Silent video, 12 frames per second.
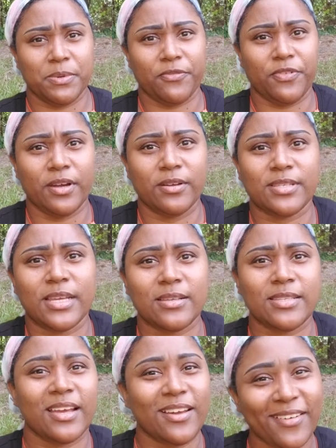1st, I was
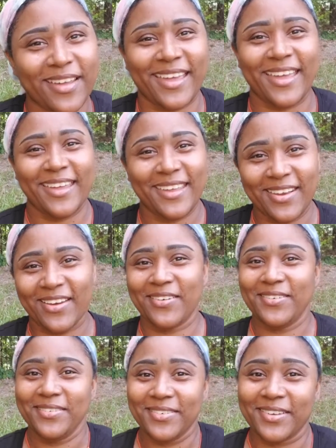like, okay, you know,
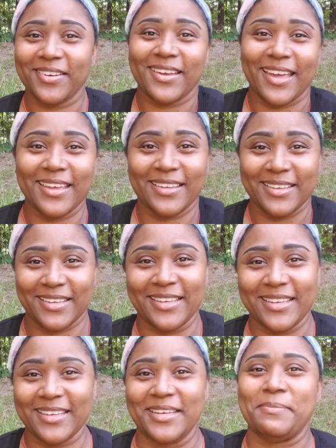okay,
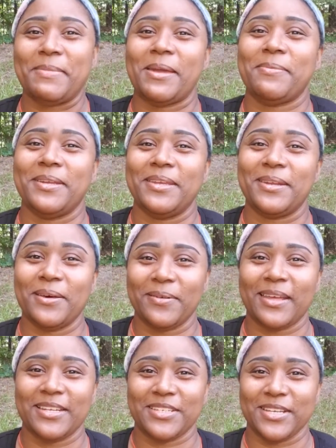good. Maybe, you know,
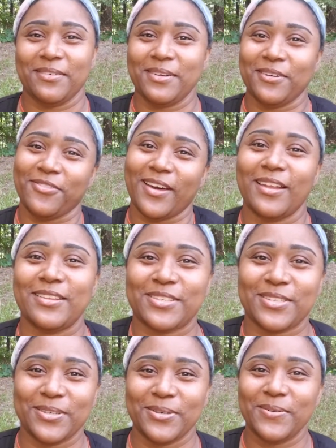Nigeria will follow
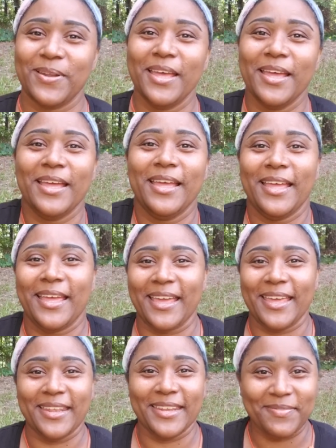suit
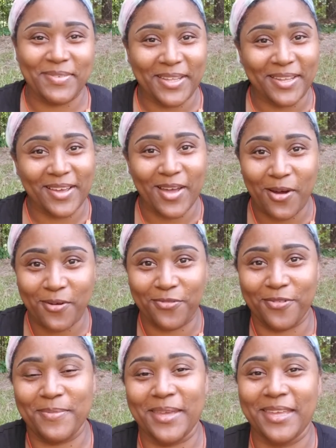and it'll be a little hope for
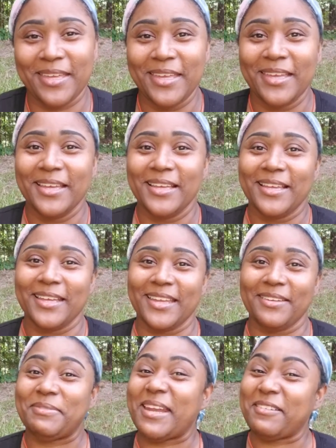me.
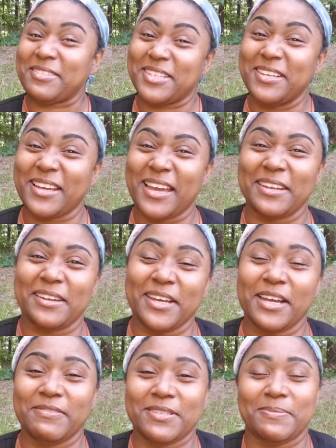But I was still kind of
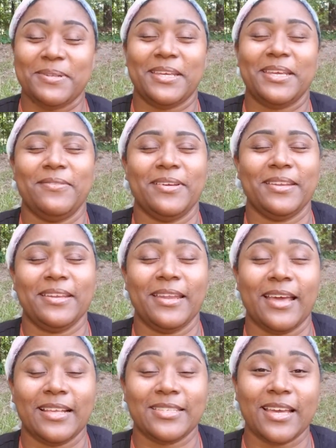nervous. But then when
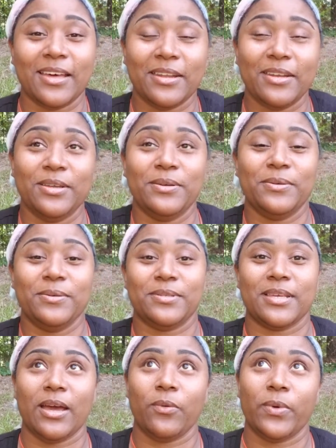I saw the news,
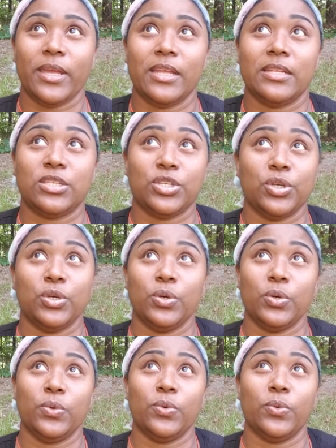I went
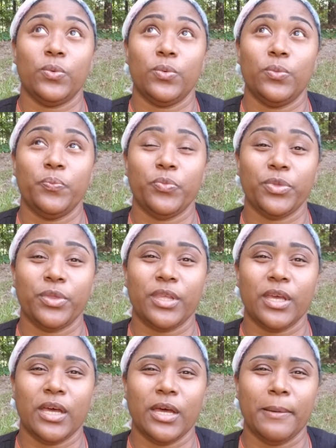to
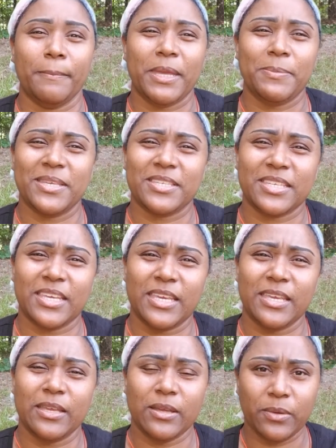the
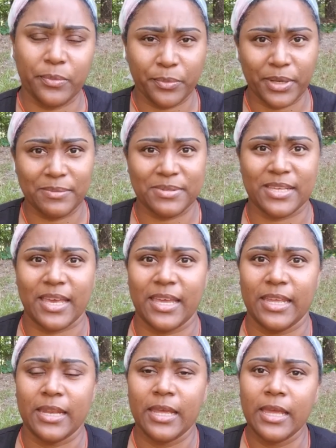BBC
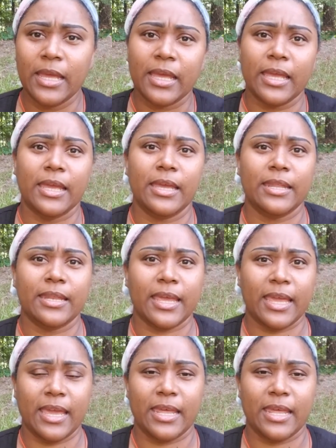website and they had